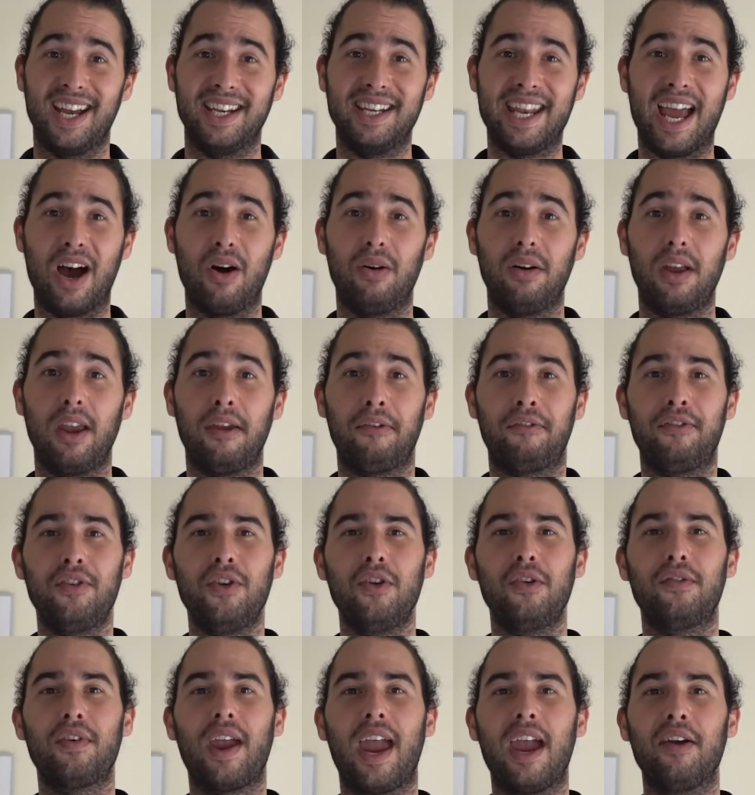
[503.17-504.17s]
Now, if
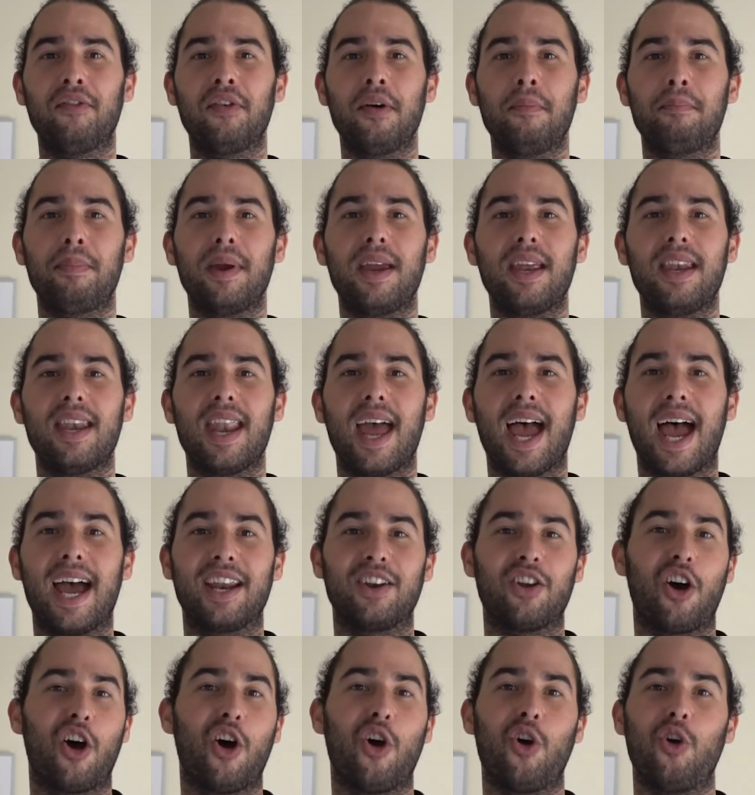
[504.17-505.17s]
you've ever been
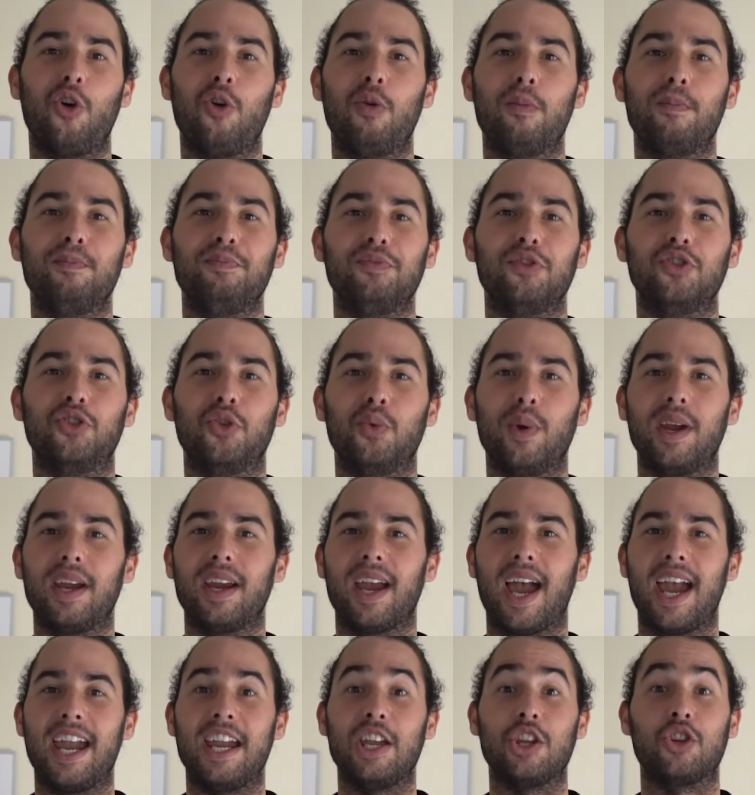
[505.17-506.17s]
at home
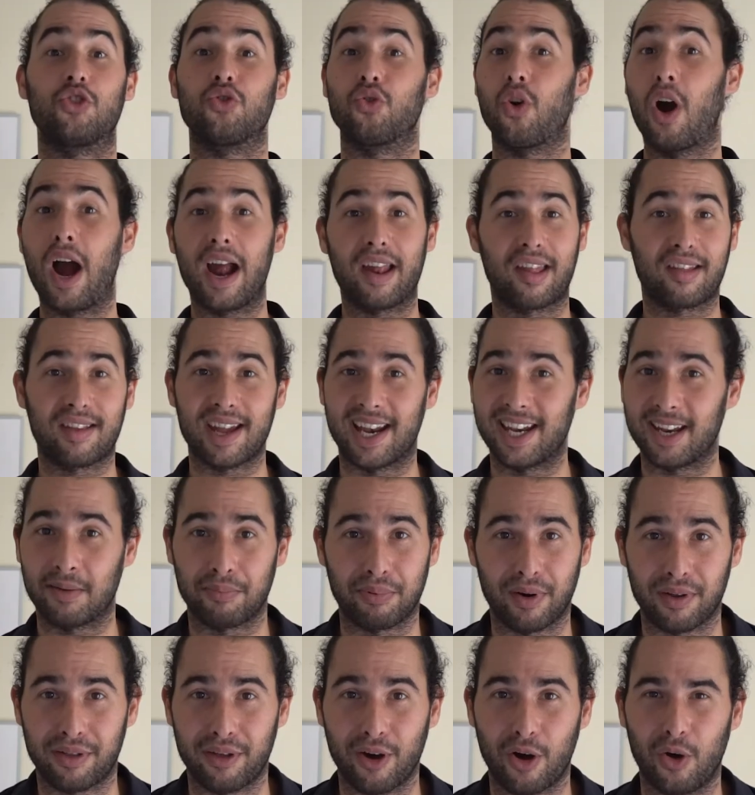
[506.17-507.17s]
doing a dry
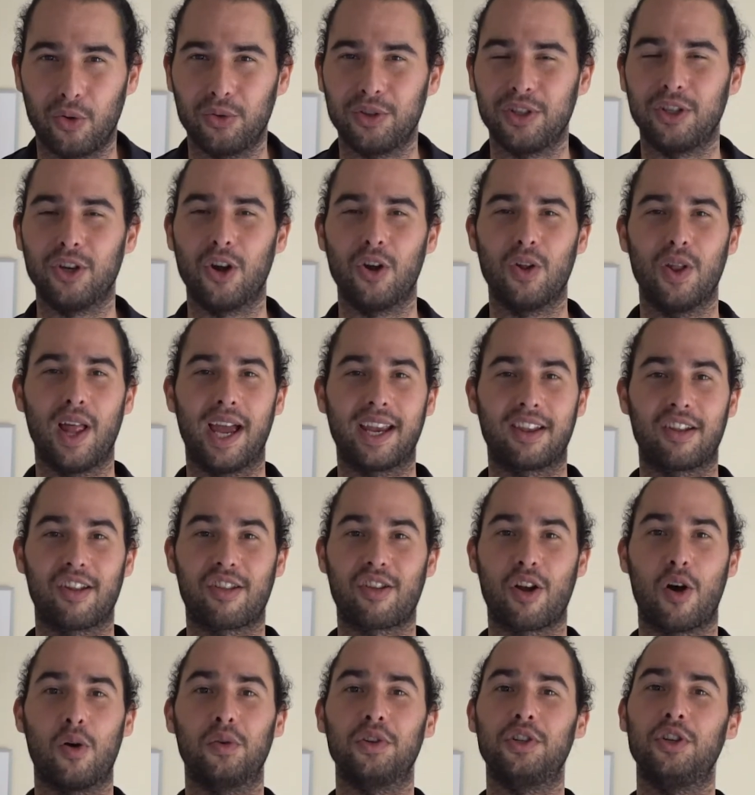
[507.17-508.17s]
static breath hold, like
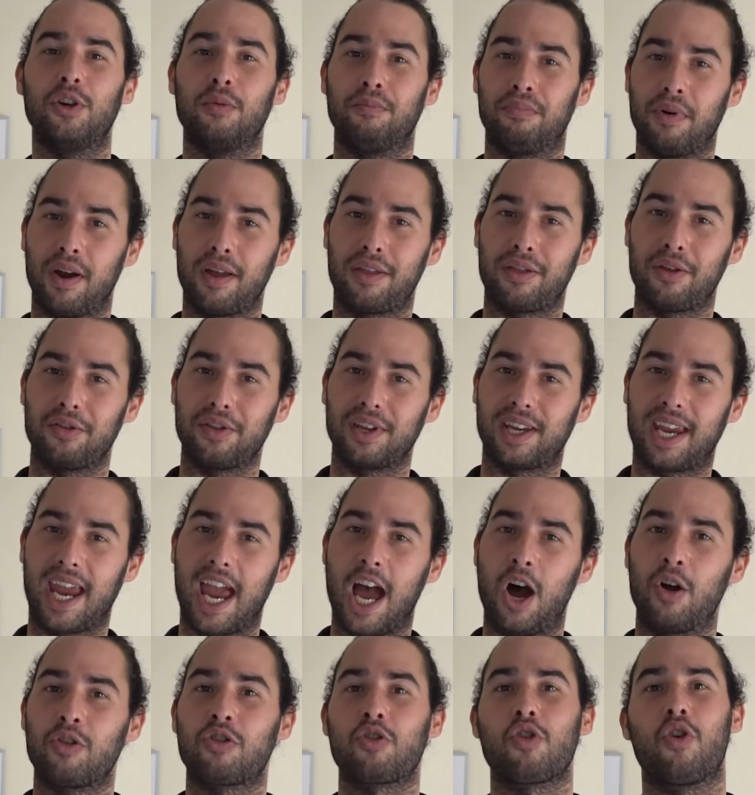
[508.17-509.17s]
just holding your breath on the
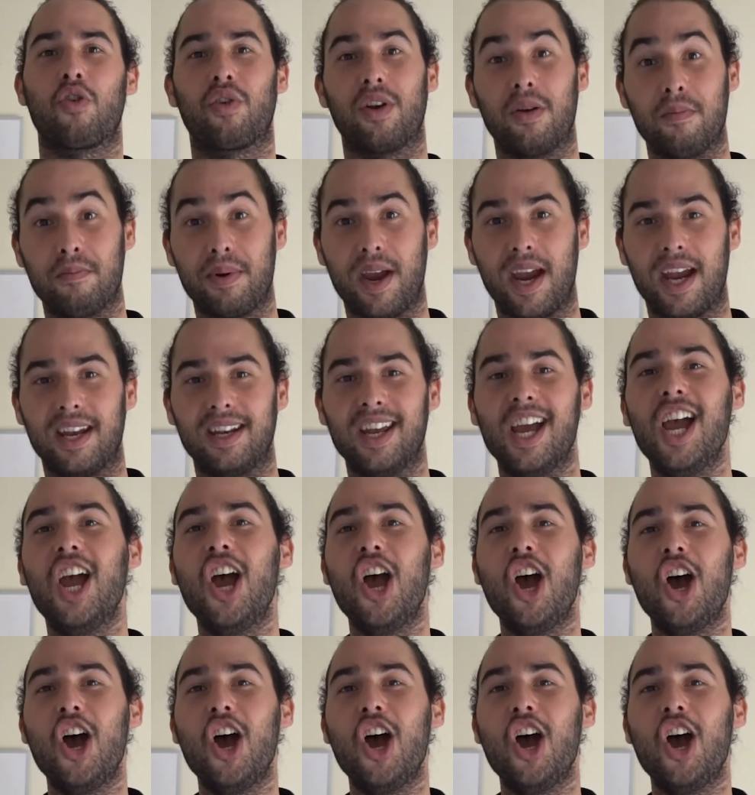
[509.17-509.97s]
couch or in bed,